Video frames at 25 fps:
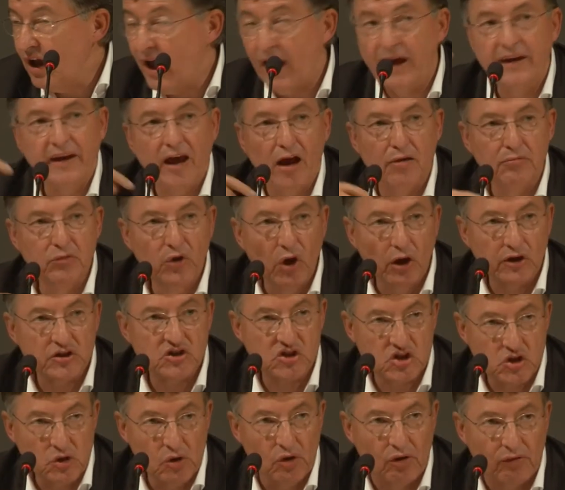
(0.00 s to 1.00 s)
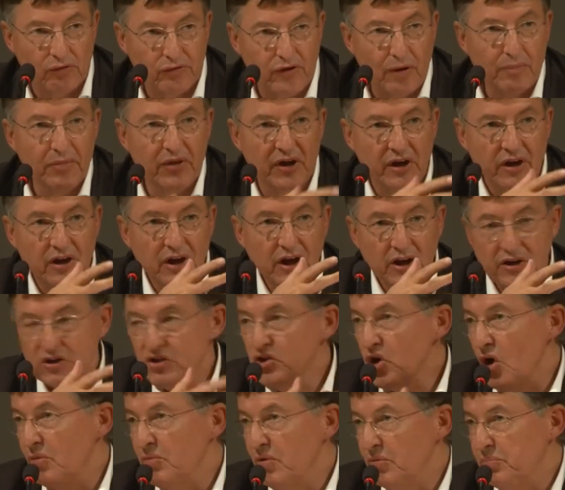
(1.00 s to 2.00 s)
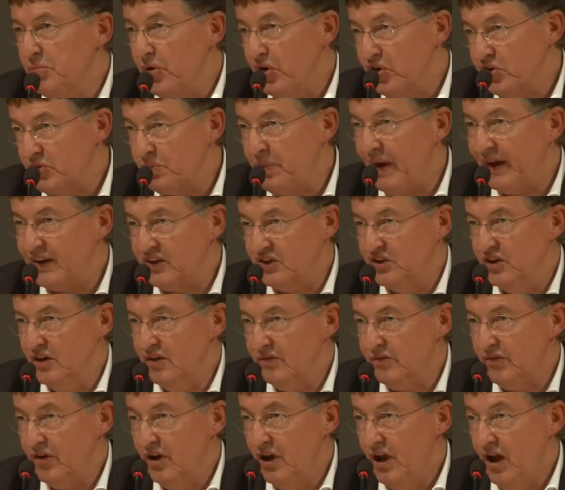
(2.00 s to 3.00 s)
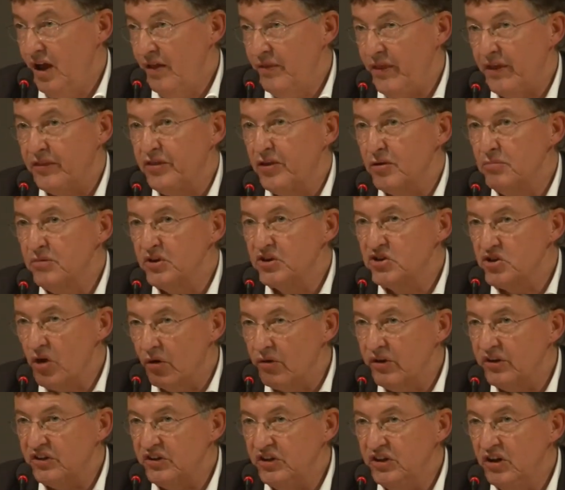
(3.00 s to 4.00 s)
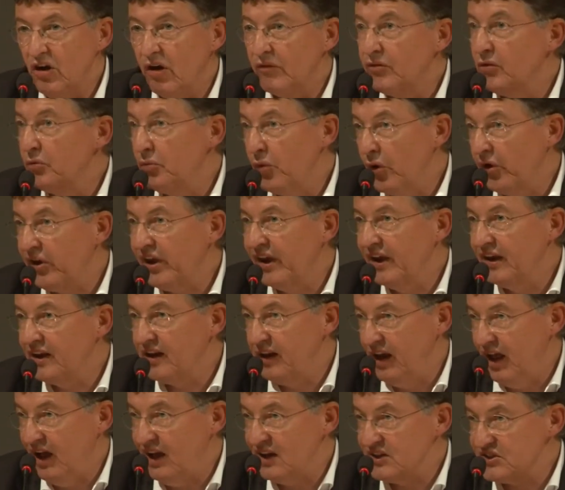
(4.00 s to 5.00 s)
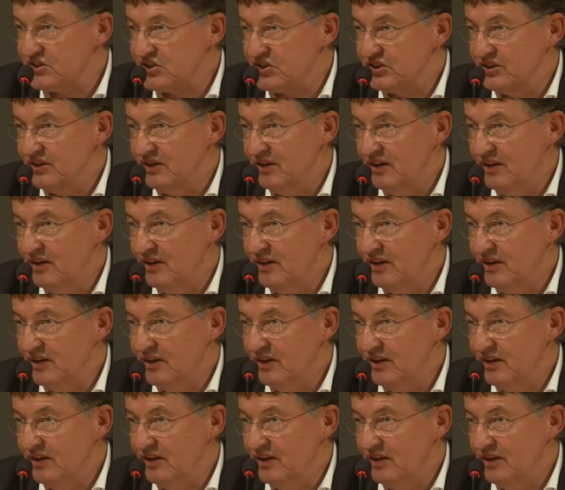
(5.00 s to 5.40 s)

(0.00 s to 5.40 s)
And I'm not sure from the German perspective that the majority of the working class